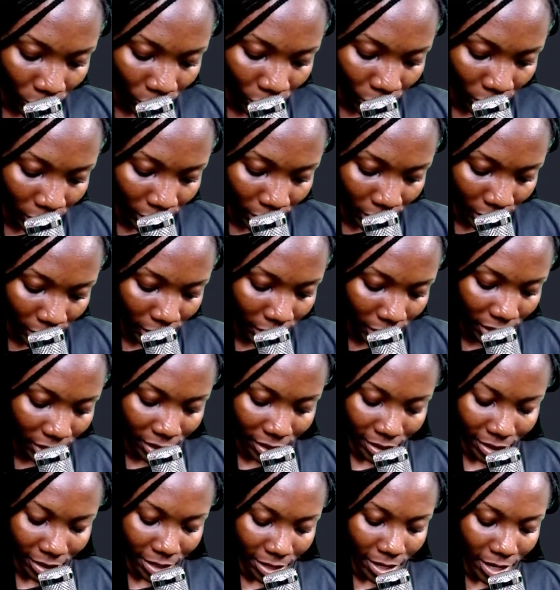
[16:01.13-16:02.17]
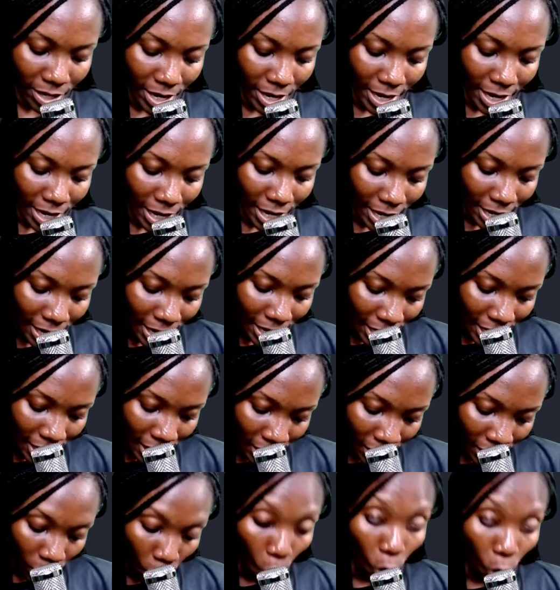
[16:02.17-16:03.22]
which is this,
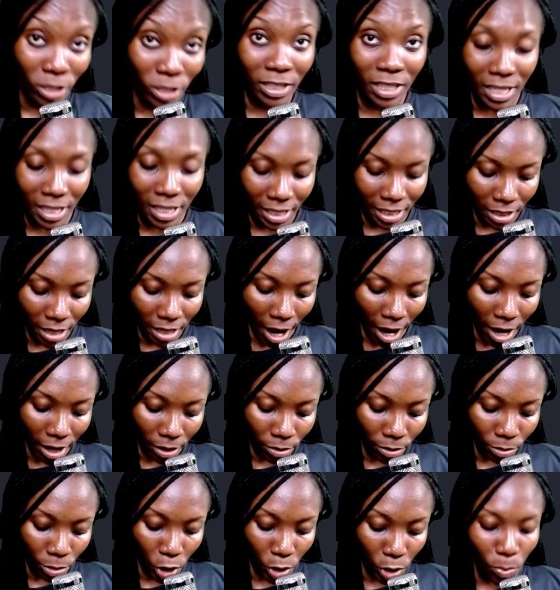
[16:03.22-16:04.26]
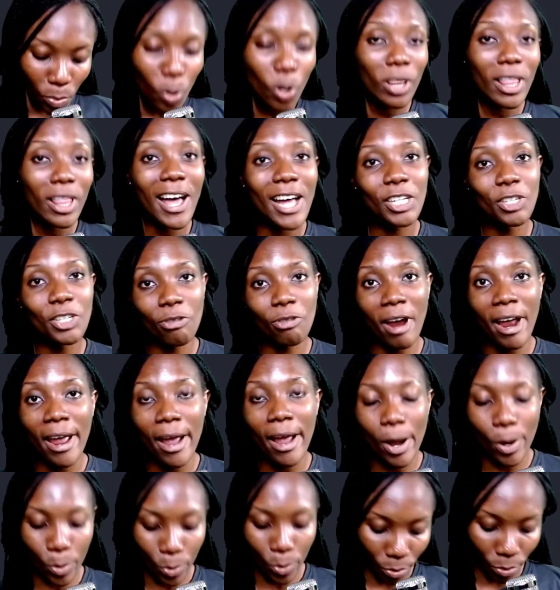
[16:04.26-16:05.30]
on this smaller
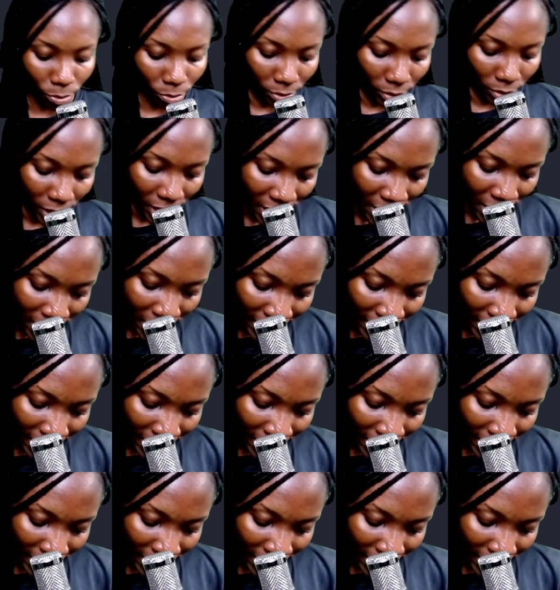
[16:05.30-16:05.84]
triangle,